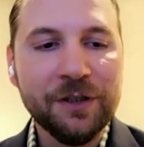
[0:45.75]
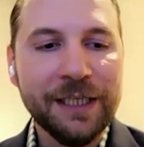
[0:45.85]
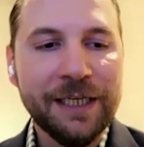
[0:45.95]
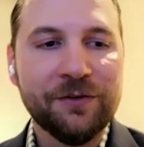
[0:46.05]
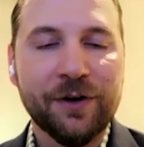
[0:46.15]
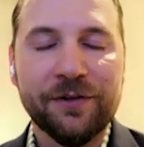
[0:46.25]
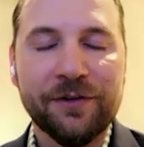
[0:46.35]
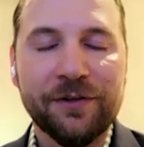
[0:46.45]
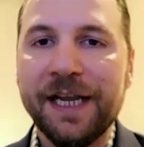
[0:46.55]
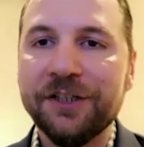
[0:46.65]
that sort of the
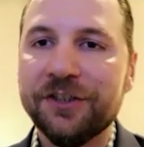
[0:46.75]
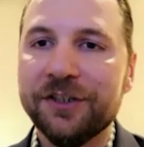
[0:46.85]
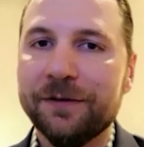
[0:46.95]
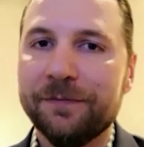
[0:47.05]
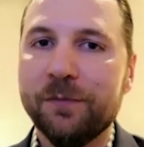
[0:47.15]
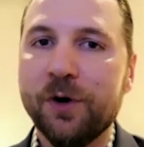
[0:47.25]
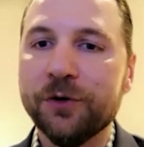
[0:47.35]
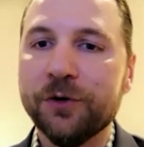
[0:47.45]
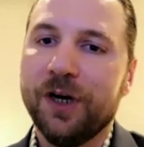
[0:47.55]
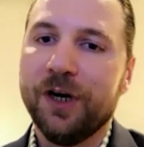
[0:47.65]
foundation of most
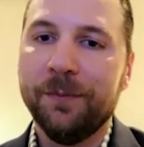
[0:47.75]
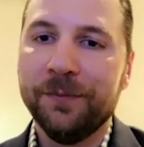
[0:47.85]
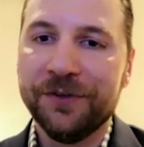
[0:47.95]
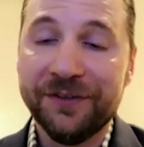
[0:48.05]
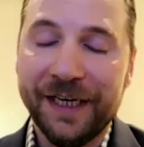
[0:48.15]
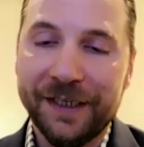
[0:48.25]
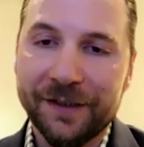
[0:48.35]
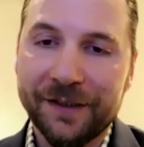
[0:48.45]
problems is data.